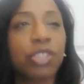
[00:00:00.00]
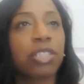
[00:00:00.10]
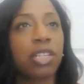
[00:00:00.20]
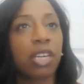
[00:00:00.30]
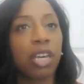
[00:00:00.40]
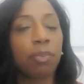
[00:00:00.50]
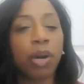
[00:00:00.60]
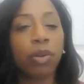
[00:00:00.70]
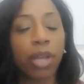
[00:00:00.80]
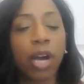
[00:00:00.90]
So just thinking
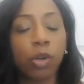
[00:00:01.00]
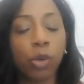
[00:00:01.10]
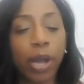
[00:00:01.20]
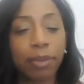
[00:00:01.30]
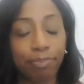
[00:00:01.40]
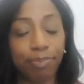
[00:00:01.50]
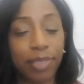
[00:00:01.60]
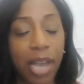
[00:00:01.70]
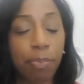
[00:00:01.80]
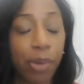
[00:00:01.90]
about how
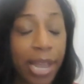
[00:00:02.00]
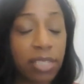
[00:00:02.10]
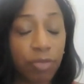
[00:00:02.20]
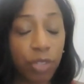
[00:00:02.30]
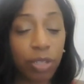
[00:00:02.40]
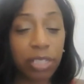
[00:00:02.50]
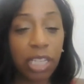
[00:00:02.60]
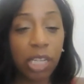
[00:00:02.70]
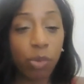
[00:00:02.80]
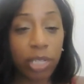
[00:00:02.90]
apprehensive you could
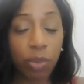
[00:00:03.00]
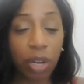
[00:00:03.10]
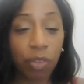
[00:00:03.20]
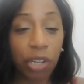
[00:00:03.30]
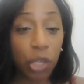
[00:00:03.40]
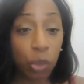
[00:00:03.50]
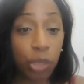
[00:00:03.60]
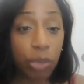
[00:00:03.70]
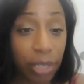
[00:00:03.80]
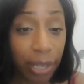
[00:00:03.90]
see he was whenever he knew
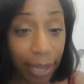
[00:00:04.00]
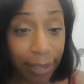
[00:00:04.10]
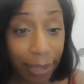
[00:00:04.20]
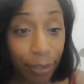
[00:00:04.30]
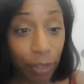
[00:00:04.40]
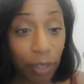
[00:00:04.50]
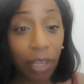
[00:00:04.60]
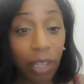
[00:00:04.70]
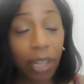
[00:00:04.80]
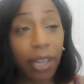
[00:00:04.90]
he was going to get a
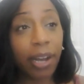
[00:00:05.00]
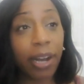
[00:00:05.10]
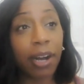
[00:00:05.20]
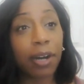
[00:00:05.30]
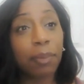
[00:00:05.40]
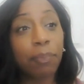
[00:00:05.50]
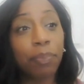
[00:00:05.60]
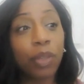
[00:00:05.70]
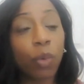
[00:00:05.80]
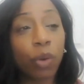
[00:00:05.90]
needle,
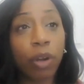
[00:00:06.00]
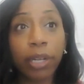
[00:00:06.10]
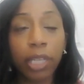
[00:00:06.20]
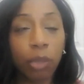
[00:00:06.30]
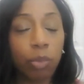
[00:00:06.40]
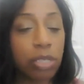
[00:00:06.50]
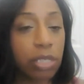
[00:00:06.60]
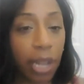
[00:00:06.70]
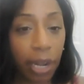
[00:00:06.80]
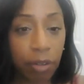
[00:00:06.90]
or he was
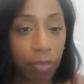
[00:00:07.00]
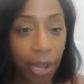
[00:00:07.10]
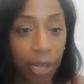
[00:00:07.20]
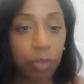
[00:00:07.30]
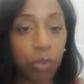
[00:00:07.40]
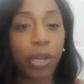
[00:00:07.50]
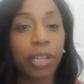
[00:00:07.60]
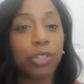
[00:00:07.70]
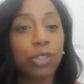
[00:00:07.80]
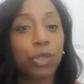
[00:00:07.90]
terrified of
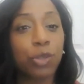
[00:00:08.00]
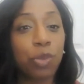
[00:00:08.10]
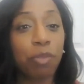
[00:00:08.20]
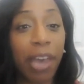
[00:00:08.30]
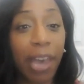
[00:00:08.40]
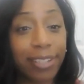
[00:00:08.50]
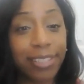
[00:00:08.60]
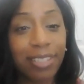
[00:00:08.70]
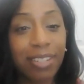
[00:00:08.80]
going to the vet.